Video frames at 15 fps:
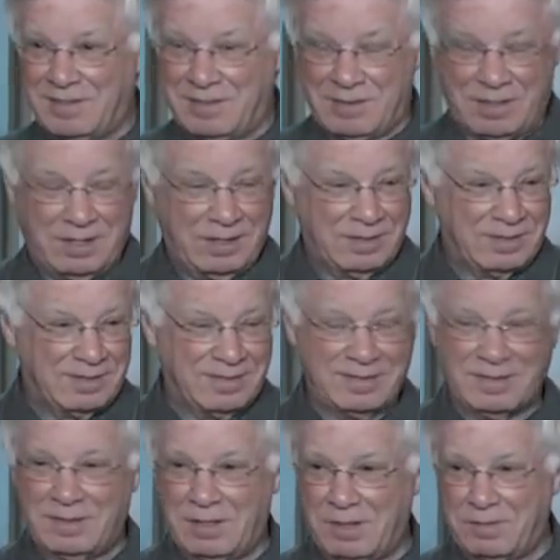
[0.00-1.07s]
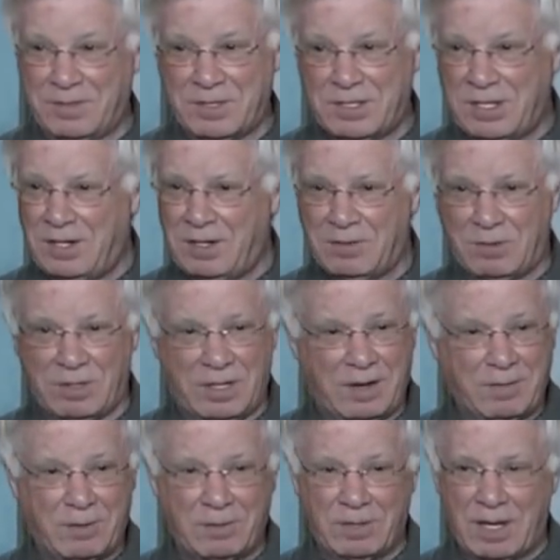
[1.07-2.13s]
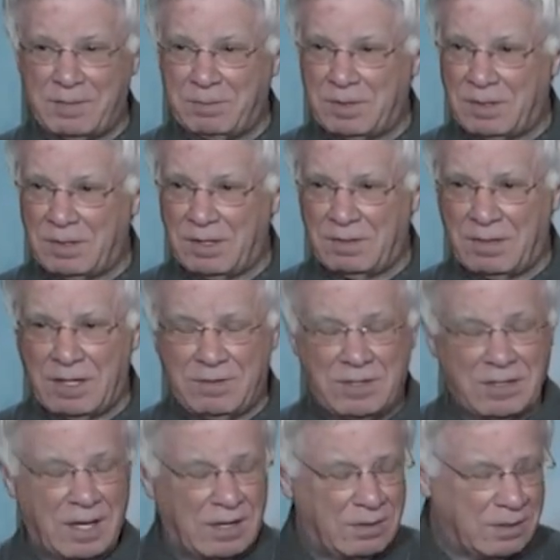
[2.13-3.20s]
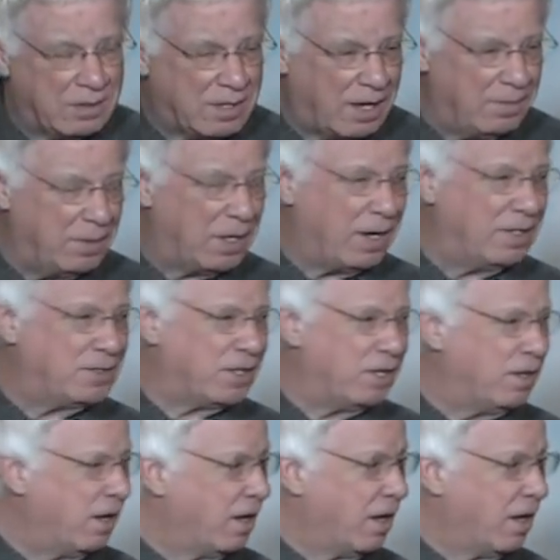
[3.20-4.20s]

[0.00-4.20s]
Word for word: Right? Cliff and Stina will never let, let, live it down. The time that I said,